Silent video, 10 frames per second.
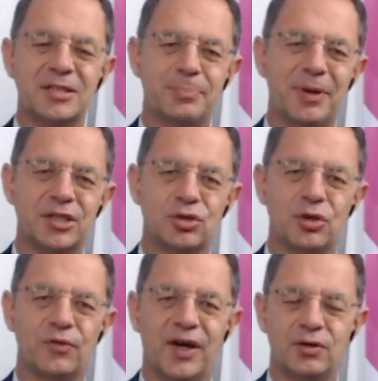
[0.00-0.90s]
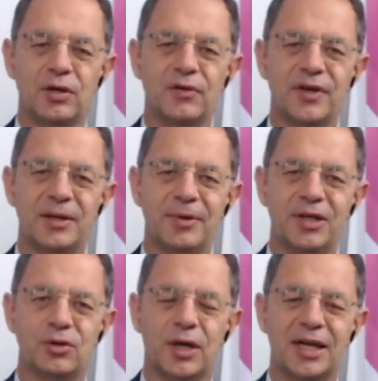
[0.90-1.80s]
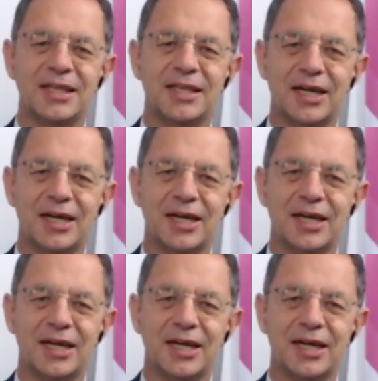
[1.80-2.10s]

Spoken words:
but often